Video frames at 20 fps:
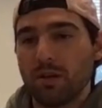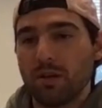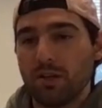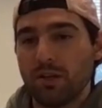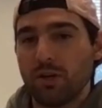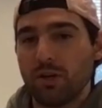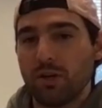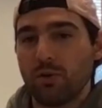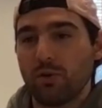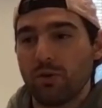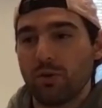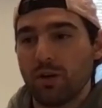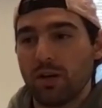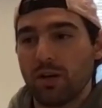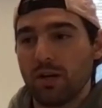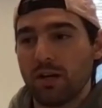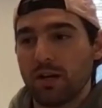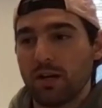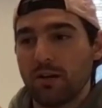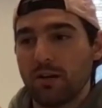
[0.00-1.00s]

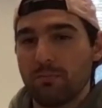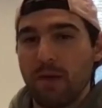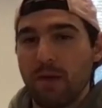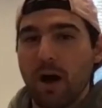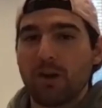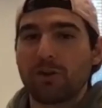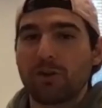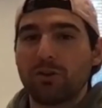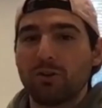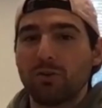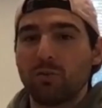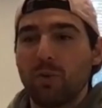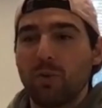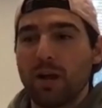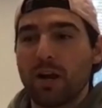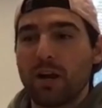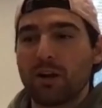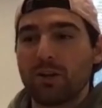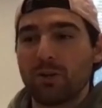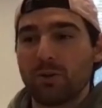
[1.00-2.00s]
a model
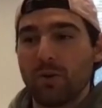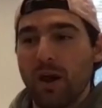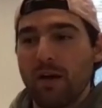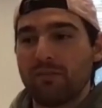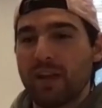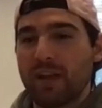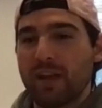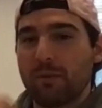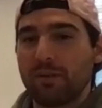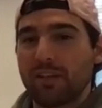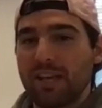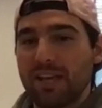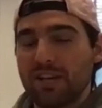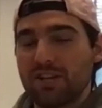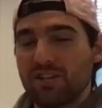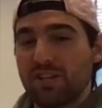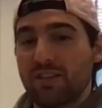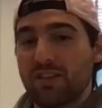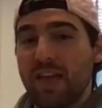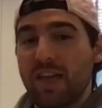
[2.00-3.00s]
where you have an
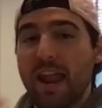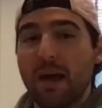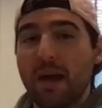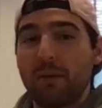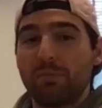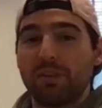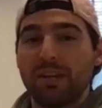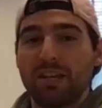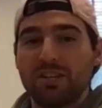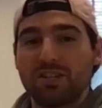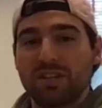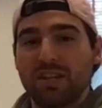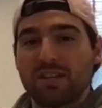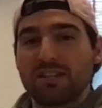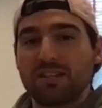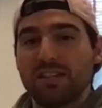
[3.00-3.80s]
application and that application has a